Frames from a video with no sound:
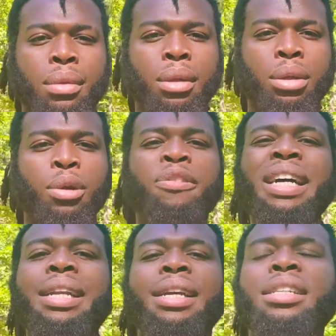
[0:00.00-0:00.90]
You're
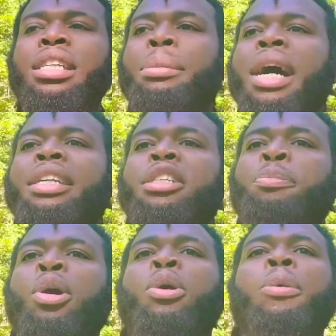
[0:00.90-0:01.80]
fighting against subconscious
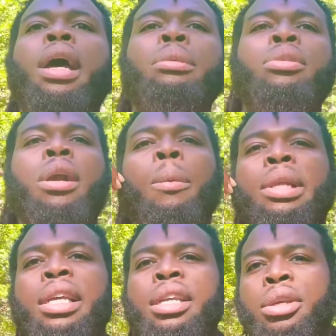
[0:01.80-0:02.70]
programs that are
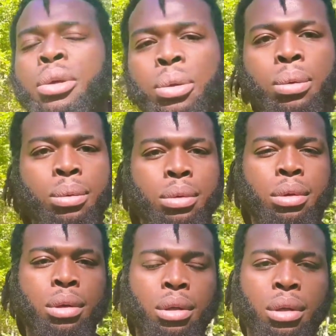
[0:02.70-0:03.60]
within you.
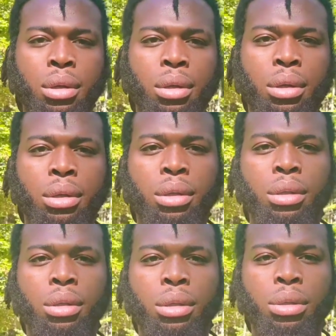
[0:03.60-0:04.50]

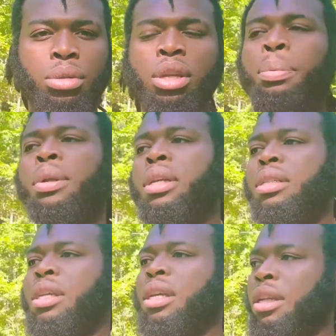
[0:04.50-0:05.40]
You see
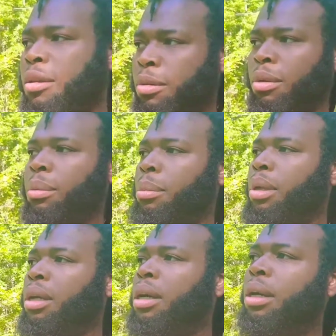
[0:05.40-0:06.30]
police killing,
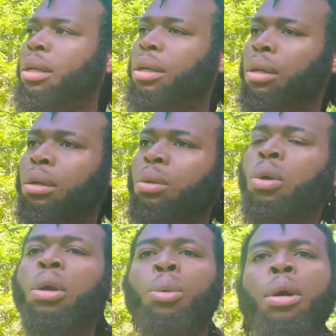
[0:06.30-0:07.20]

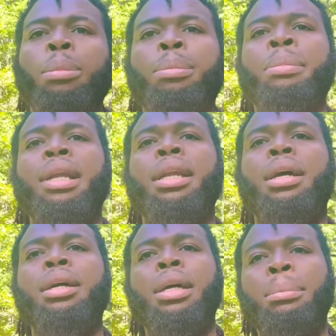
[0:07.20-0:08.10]
quote unquote,
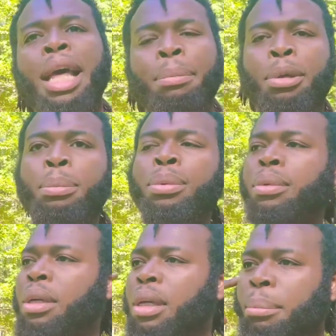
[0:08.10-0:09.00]
black
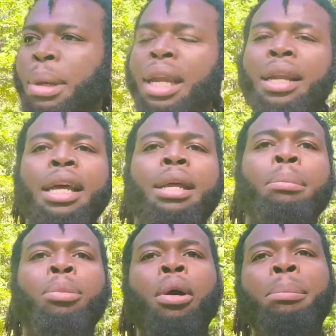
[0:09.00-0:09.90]
people, more
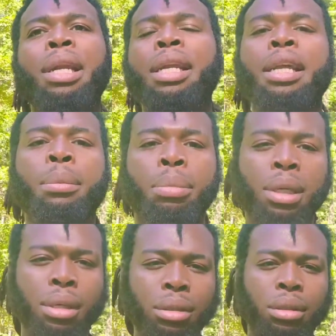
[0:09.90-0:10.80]
melanated
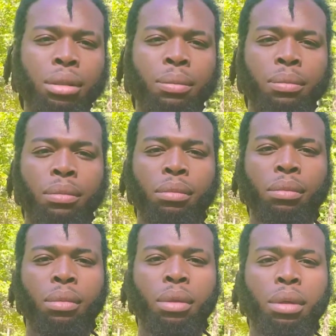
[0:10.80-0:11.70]
beings.
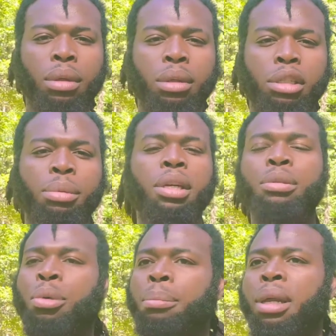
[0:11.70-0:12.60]
It's
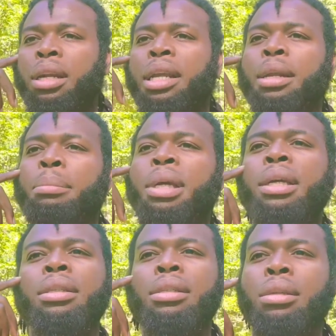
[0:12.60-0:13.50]
because more melanated
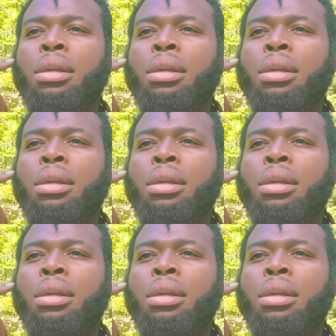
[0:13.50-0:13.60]
beings.